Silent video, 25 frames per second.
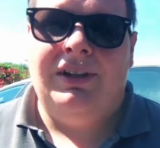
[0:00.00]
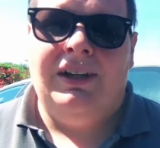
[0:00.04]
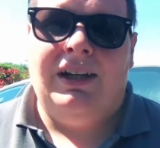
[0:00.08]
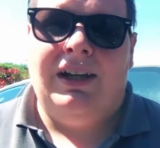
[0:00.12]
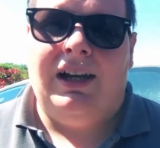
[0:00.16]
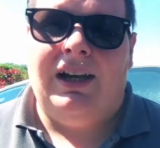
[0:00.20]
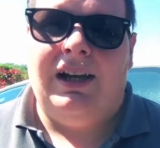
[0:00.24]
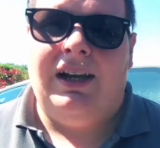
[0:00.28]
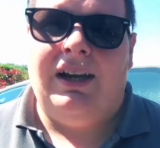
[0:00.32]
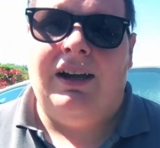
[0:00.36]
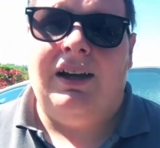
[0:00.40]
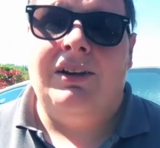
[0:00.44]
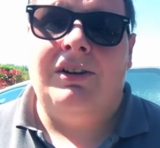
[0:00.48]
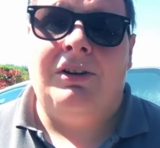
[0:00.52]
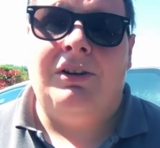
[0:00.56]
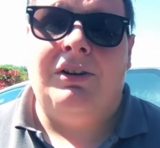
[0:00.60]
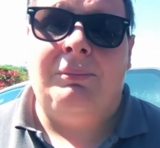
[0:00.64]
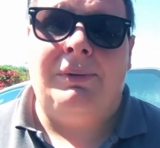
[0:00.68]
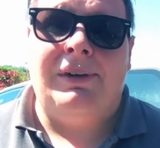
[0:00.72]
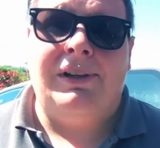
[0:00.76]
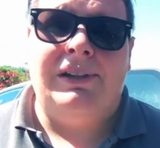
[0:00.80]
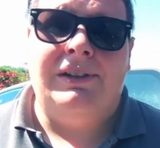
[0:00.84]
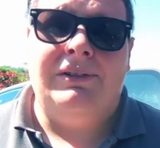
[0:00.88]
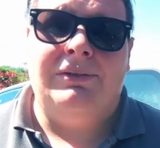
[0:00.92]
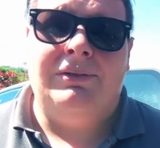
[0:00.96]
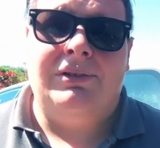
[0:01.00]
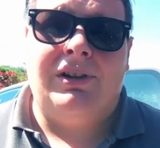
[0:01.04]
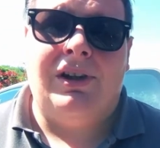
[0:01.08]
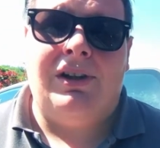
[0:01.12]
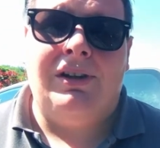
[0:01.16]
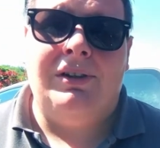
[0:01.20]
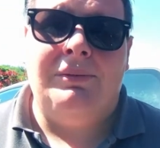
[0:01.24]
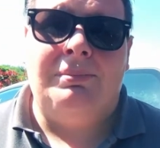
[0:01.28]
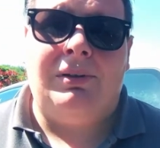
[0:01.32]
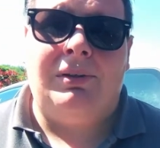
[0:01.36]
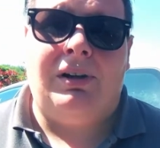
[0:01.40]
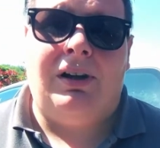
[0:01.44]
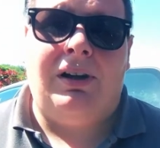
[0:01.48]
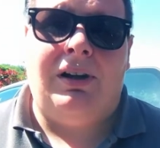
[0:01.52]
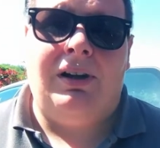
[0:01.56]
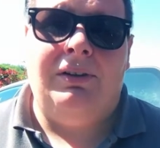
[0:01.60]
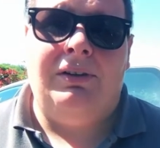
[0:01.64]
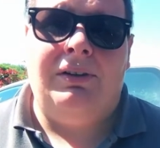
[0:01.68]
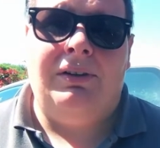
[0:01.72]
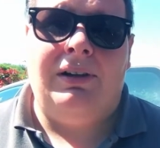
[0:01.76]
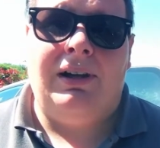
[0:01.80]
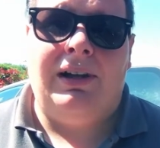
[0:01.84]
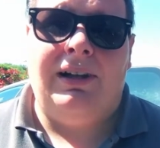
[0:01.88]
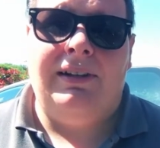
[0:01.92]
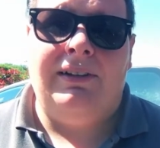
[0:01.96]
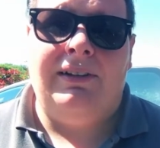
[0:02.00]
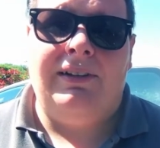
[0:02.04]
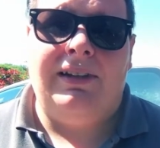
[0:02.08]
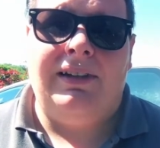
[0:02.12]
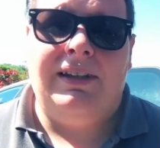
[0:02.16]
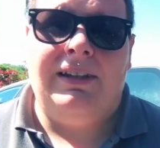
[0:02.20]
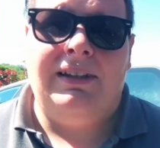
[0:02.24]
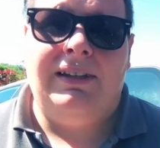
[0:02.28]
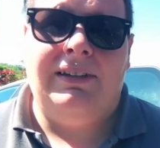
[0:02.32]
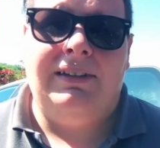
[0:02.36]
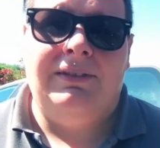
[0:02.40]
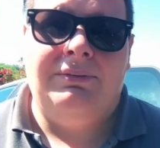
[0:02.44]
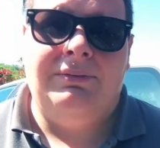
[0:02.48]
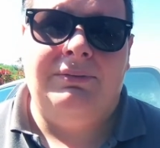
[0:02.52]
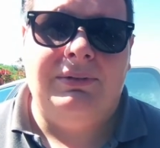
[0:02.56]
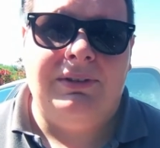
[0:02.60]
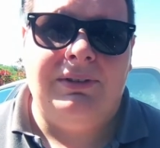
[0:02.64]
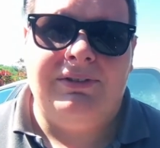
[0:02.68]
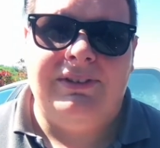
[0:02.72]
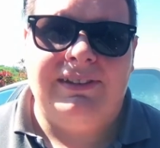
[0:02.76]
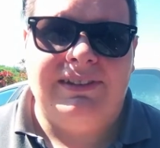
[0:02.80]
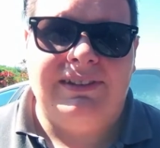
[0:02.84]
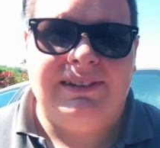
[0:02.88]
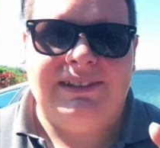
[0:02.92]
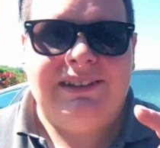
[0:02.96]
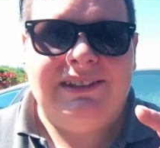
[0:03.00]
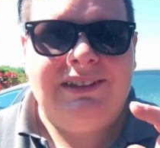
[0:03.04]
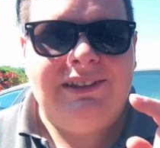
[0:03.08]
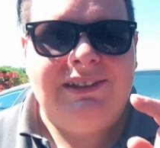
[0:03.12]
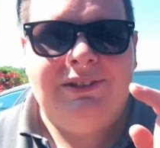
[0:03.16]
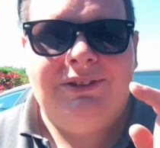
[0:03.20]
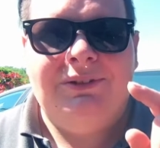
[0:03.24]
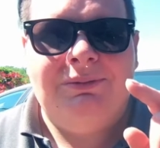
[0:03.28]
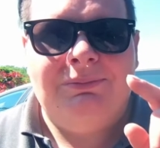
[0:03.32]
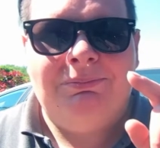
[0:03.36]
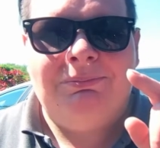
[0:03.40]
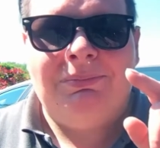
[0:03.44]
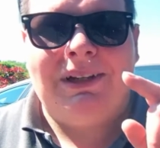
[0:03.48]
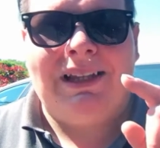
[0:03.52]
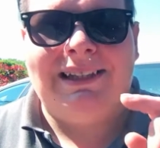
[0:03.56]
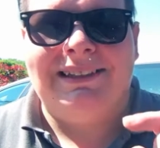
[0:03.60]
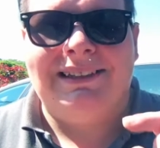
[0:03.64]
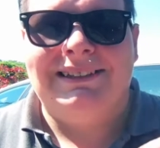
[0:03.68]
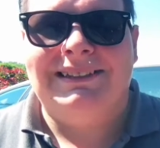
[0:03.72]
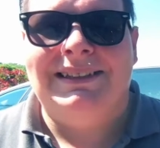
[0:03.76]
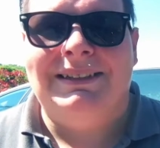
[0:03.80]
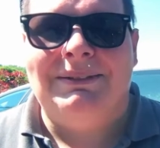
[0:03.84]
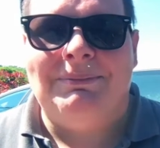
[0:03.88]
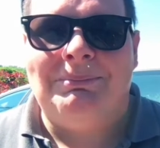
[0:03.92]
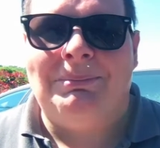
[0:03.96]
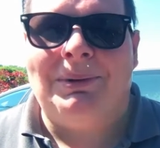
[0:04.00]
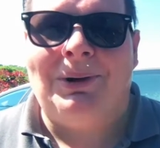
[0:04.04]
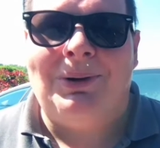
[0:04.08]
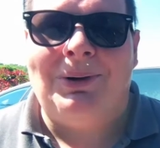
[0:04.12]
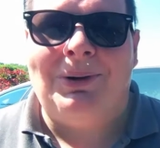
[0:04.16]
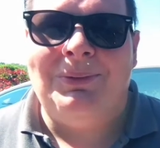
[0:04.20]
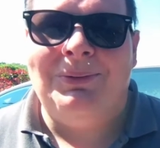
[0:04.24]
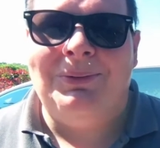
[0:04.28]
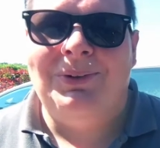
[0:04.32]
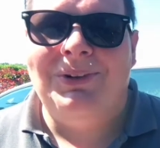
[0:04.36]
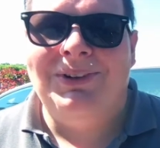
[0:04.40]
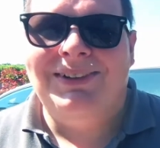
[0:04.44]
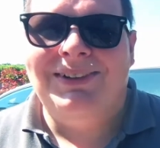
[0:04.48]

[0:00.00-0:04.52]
I've got my little GoPro handy with its little plastic bottle.